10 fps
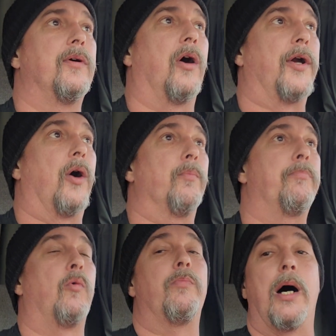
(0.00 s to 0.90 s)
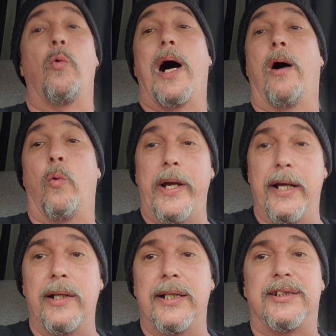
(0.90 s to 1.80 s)
Oh, no. But while
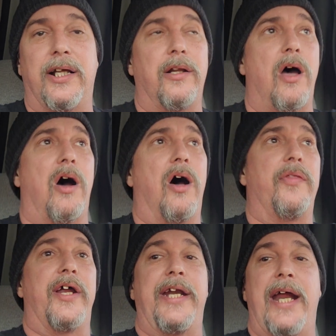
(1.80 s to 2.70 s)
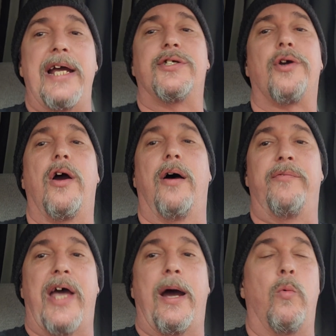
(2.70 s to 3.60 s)
will is the law, the nature
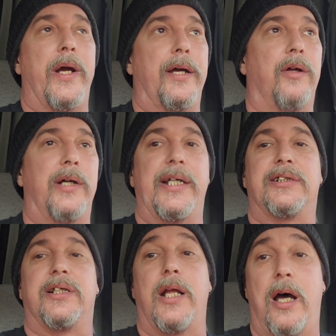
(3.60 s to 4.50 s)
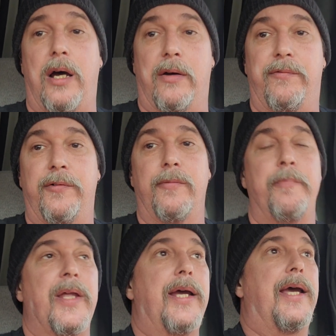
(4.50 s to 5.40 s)
of that will is love.
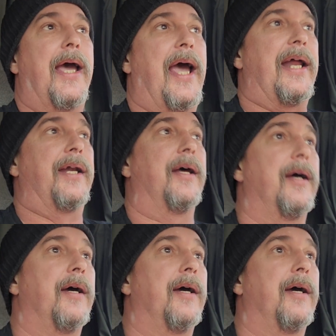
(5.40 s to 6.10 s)
And